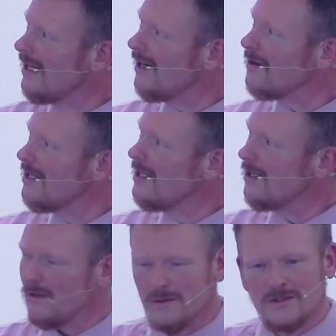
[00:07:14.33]
our
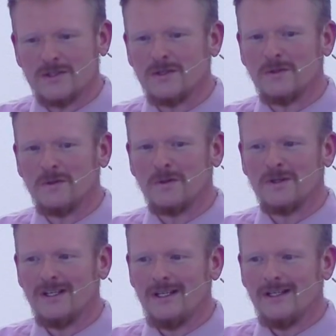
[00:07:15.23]
egos to
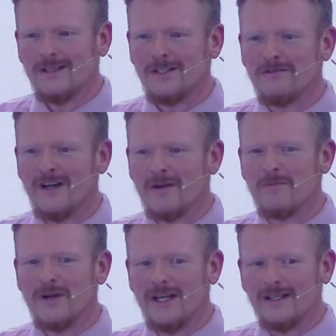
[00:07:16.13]
the divine
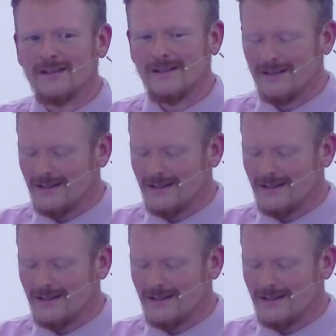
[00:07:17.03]
breath.